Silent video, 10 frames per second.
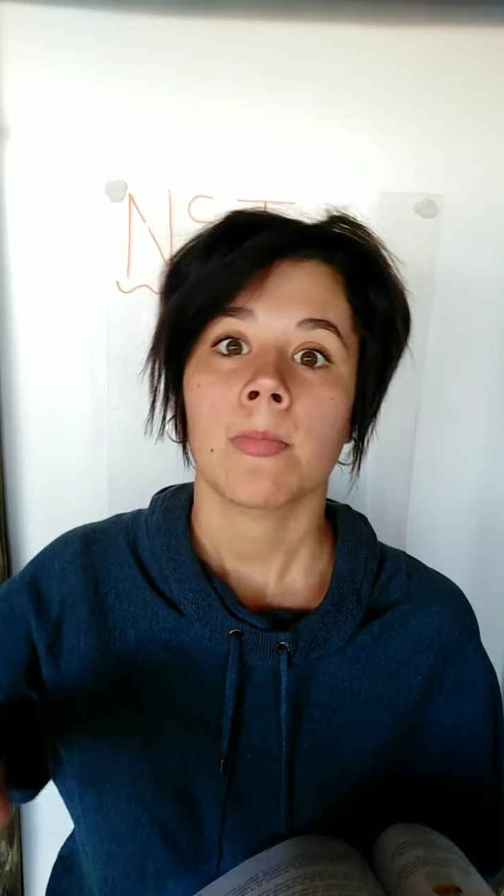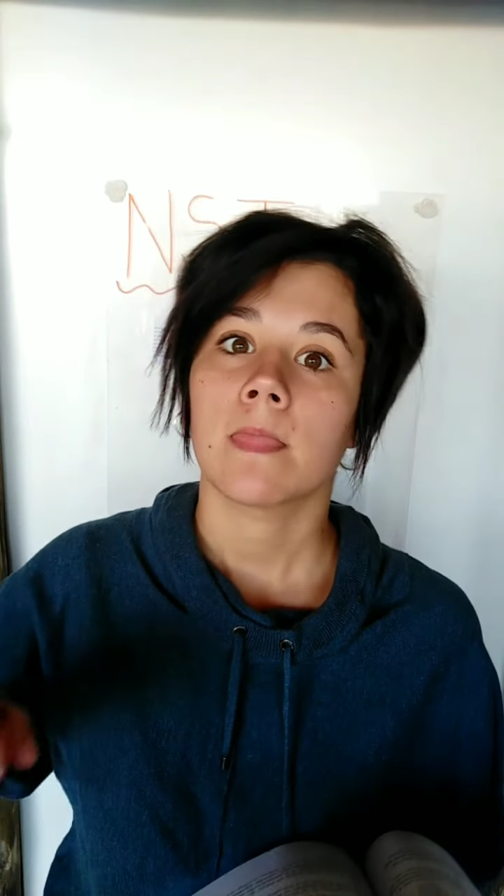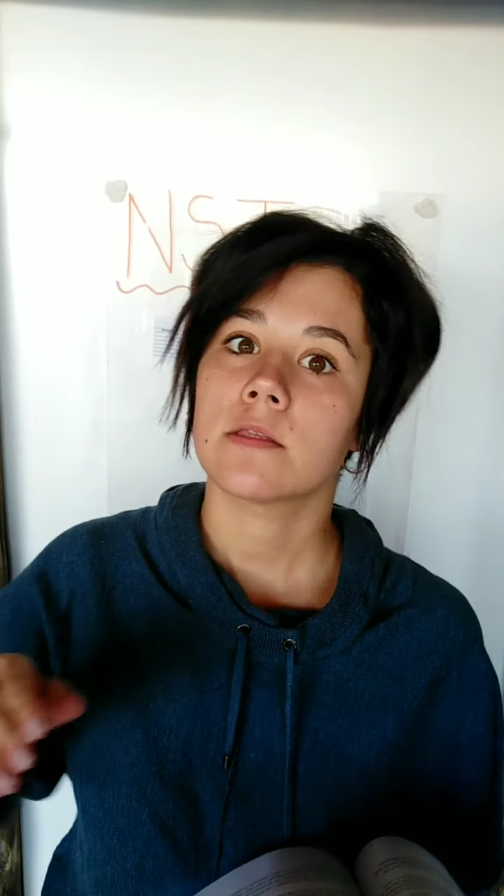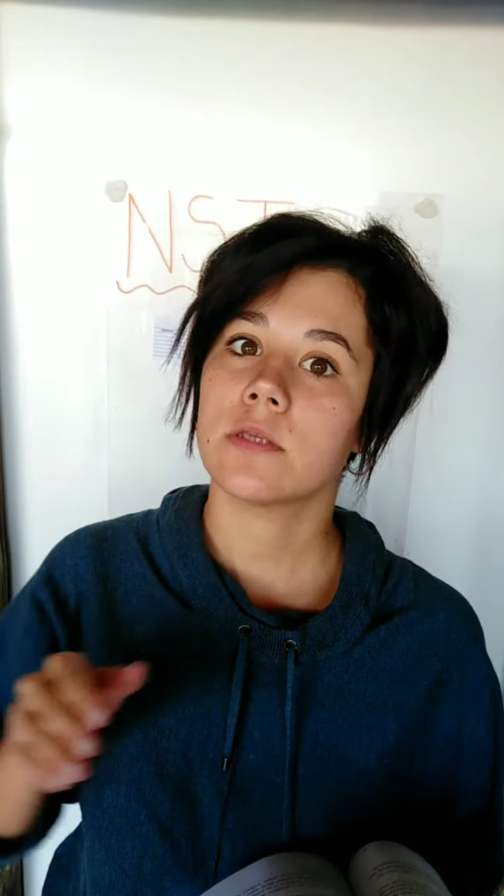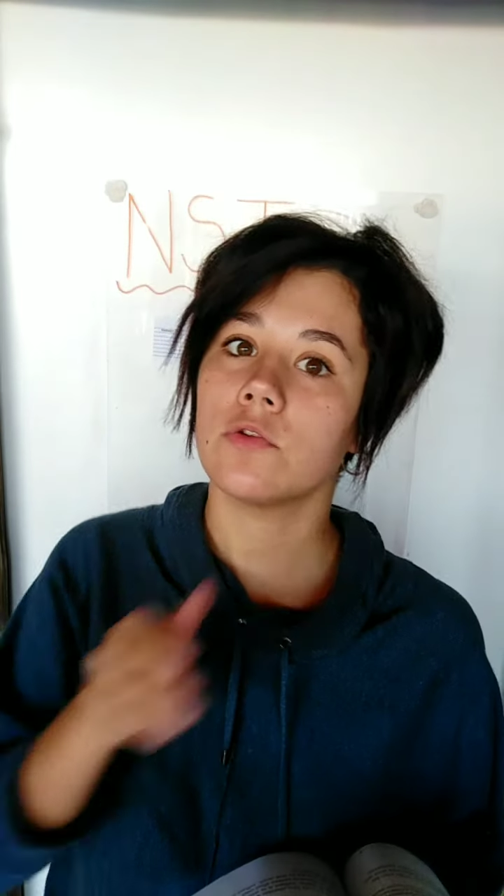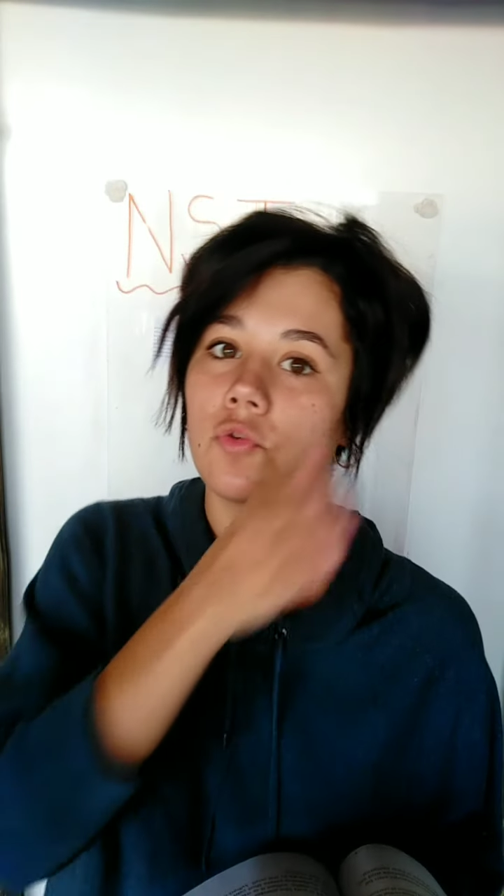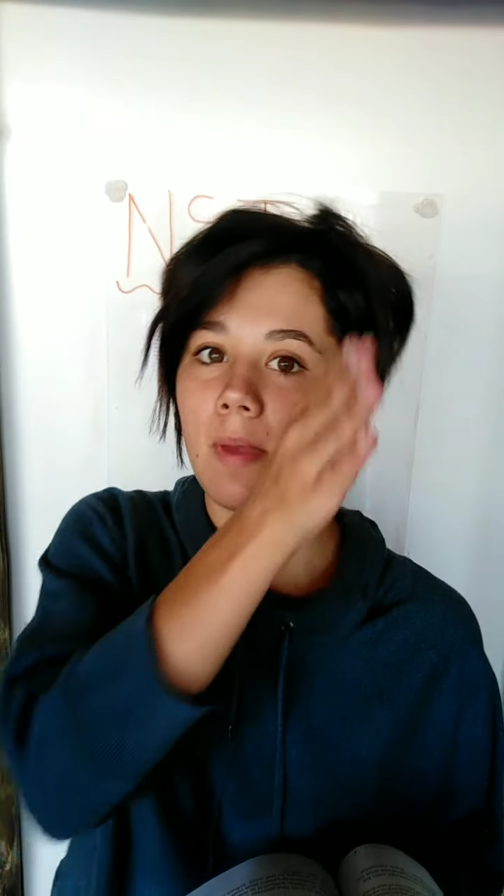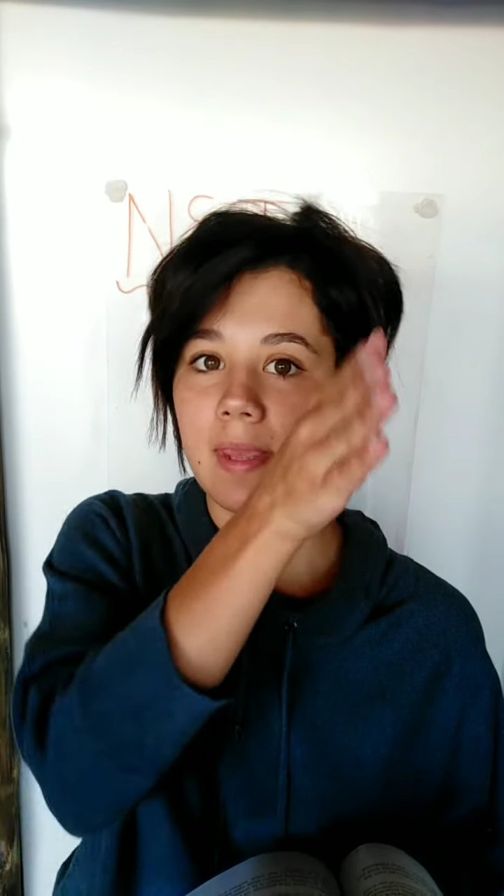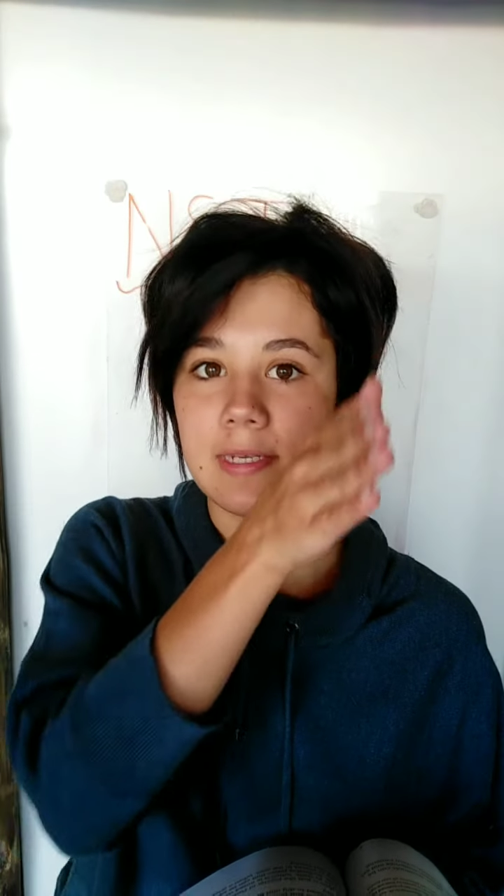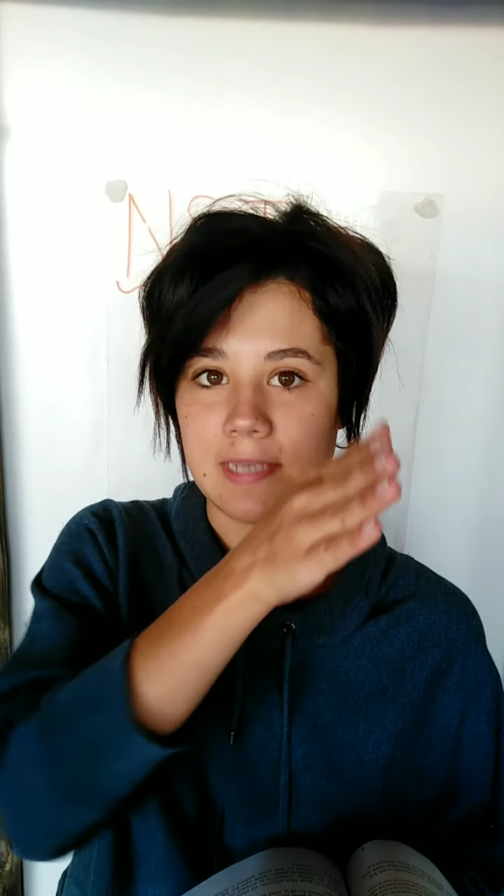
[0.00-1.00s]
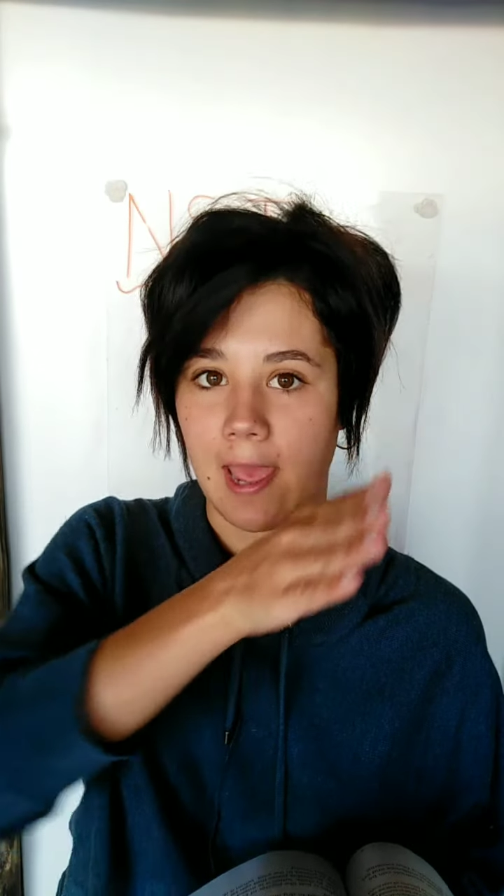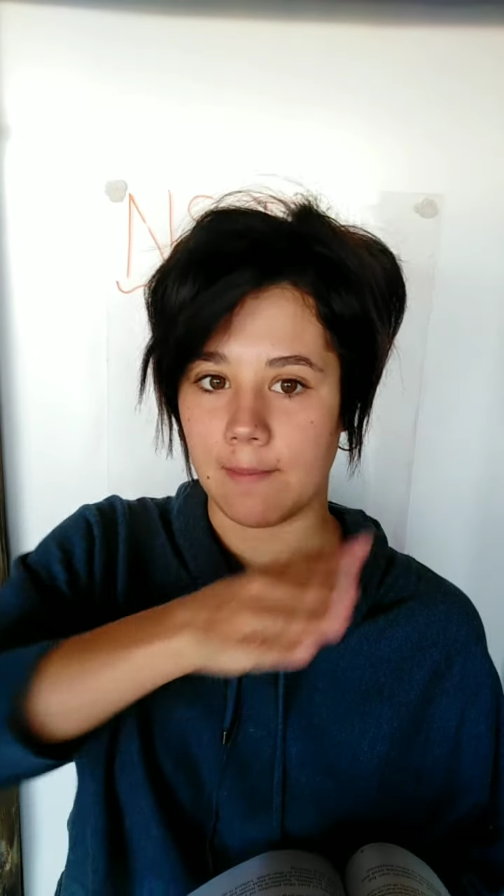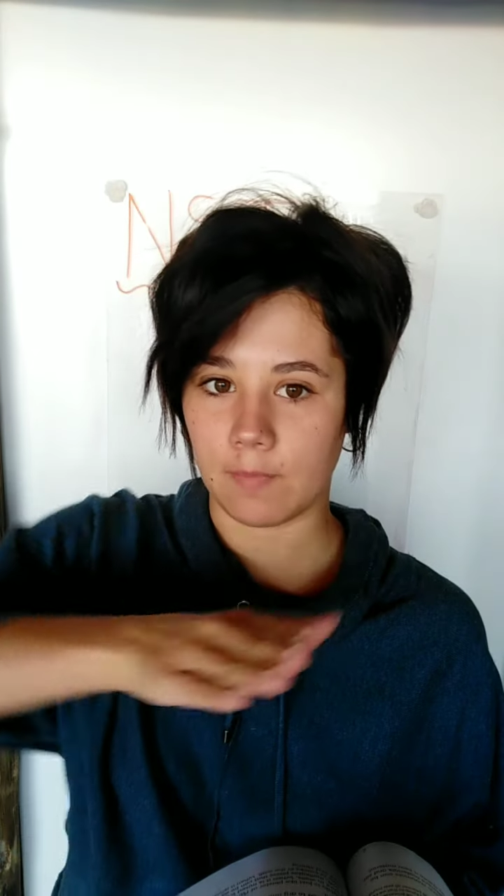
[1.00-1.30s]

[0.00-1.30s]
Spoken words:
So to make a dam,